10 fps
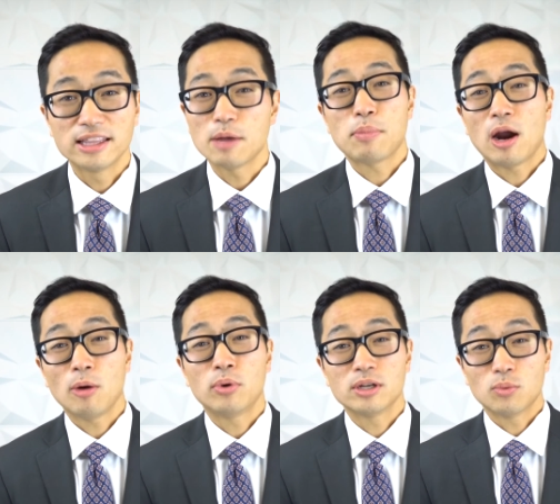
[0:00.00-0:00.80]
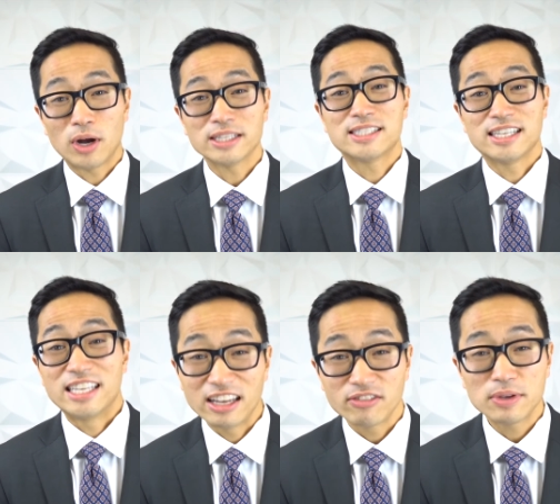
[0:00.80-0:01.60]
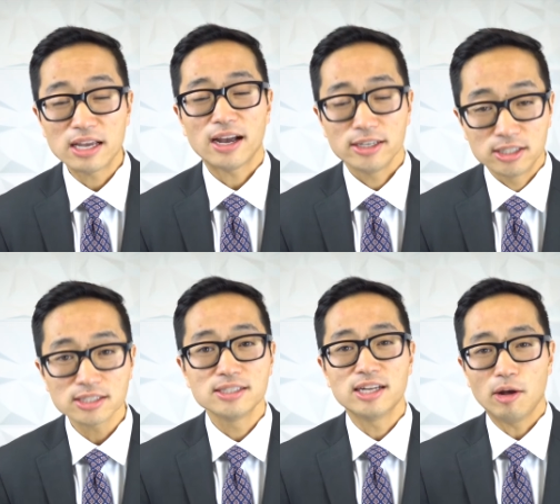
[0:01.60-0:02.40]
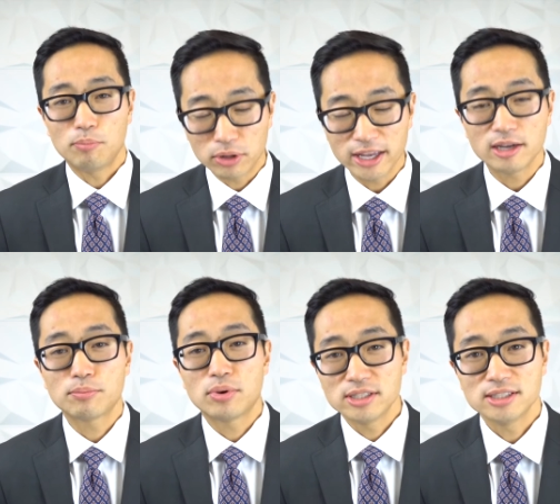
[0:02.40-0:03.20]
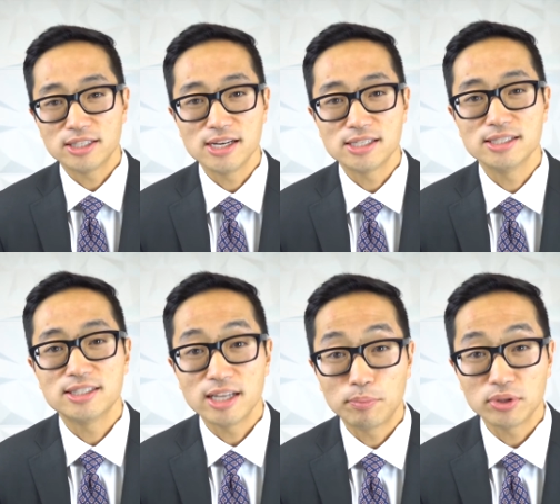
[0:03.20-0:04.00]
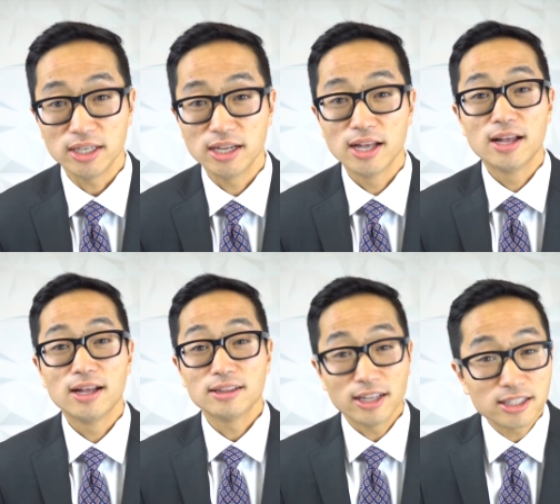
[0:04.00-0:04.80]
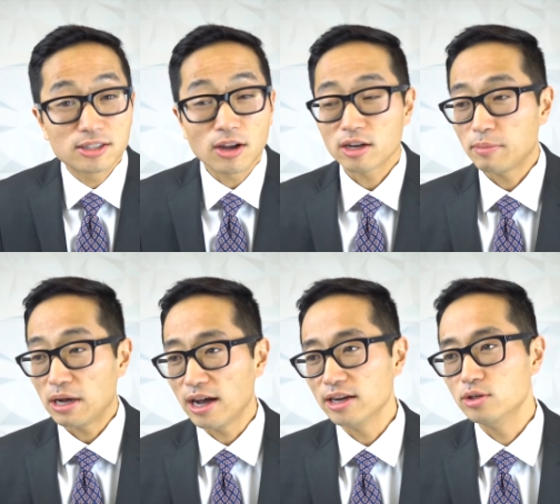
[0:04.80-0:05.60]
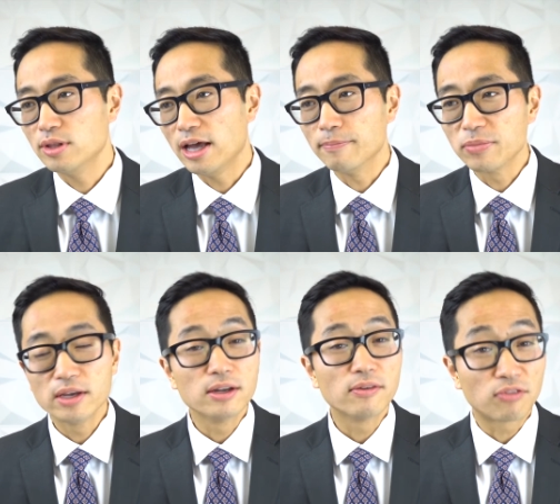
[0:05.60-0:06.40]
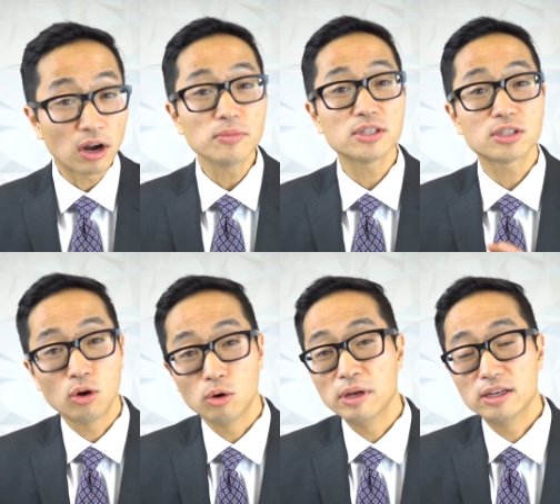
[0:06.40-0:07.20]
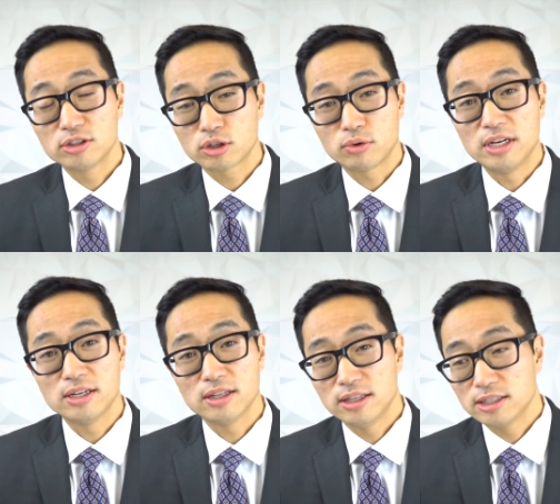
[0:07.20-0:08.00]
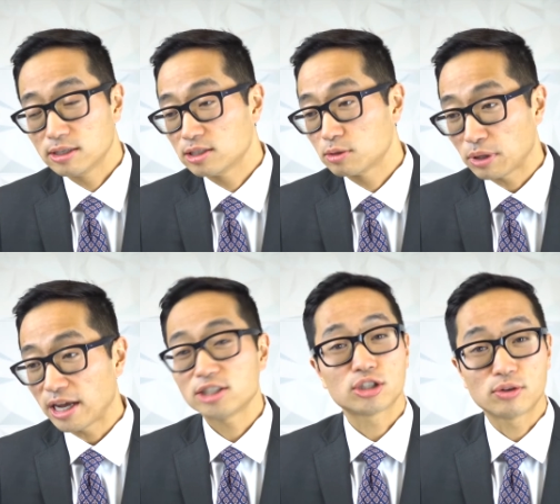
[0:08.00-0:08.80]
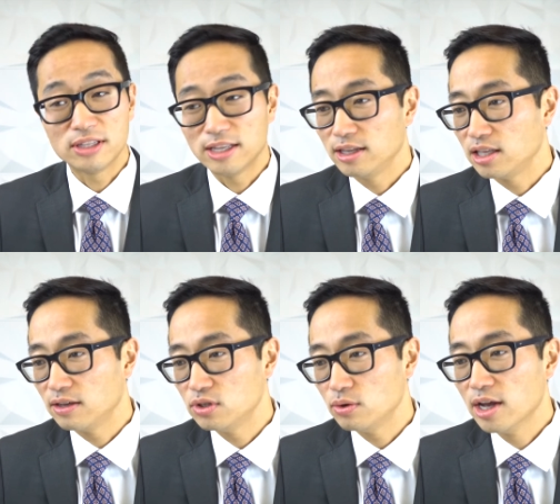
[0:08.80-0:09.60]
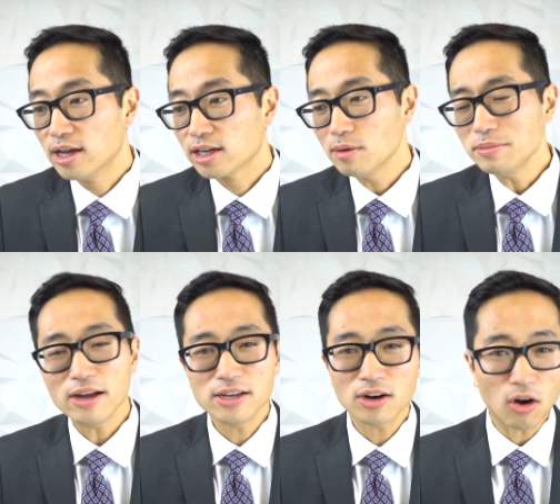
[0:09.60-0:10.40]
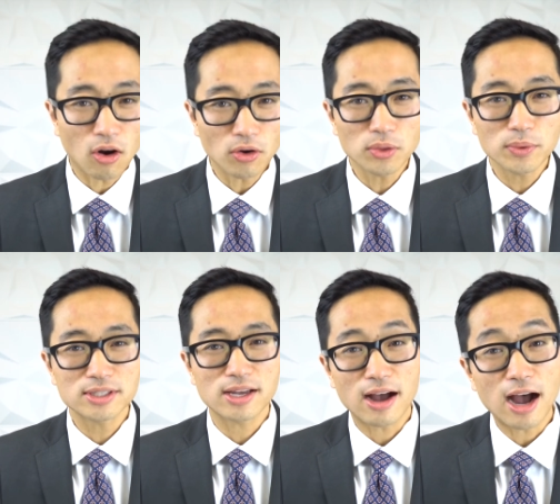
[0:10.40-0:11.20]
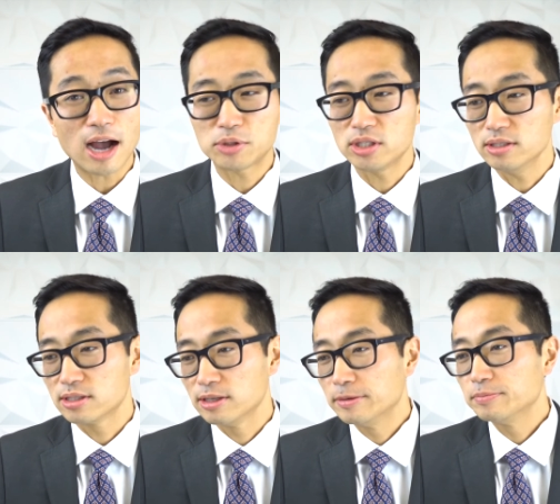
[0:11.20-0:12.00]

that PowerPoint wants to give me. I just need a blank presentation template. Let's talk about how to do that. From this home screen, this splash screen that it gives you, come down here all the way to options.